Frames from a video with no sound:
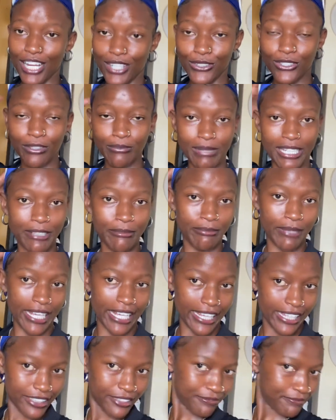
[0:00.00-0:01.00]
Don't mind
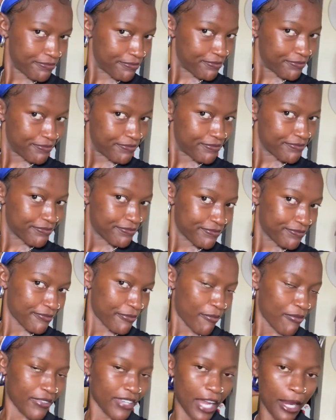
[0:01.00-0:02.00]
my
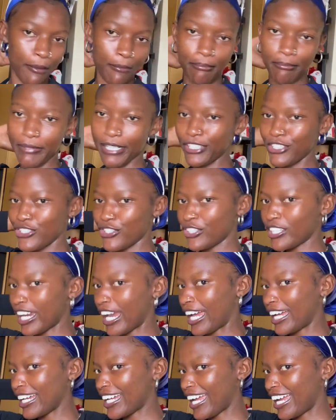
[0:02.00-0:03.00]
my
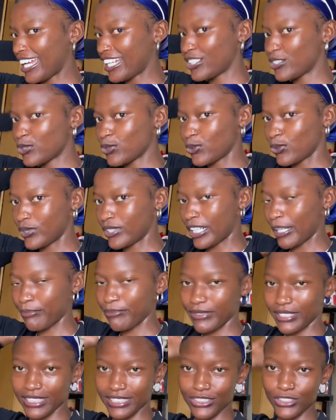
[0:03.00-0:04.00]
durag. I had to
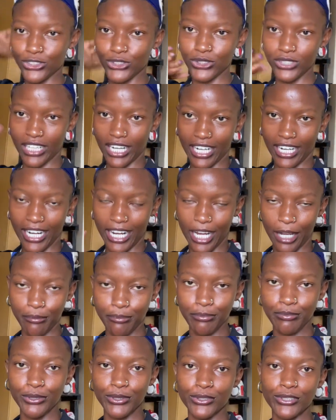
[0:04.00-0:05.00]
wrap this durag
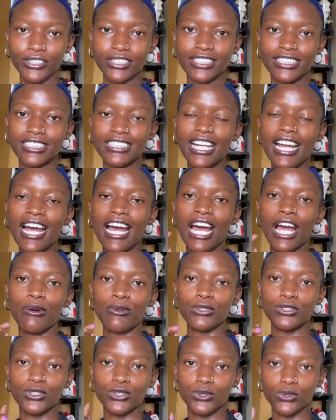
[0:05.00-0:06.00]
up because I
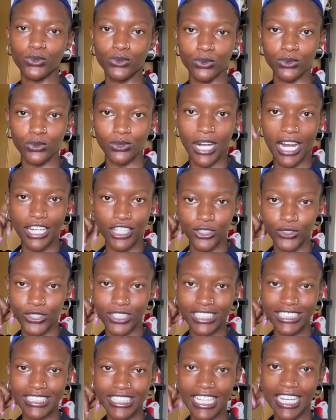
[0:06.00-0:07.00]
was to undo
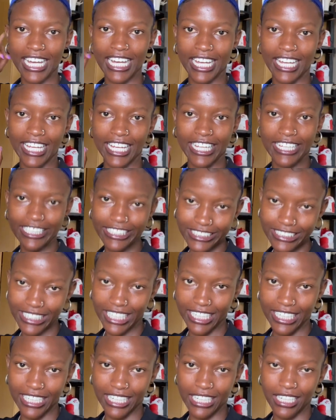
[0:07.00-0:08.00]
this hair
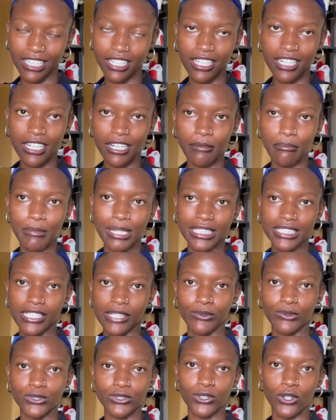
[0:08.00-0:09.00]
yesterday, but I
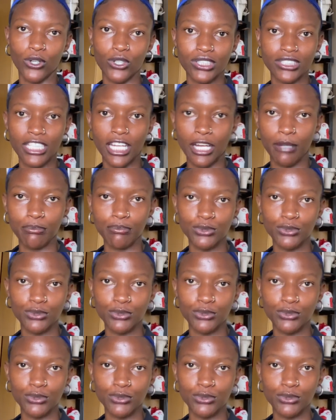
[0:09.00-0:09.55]
was caught up.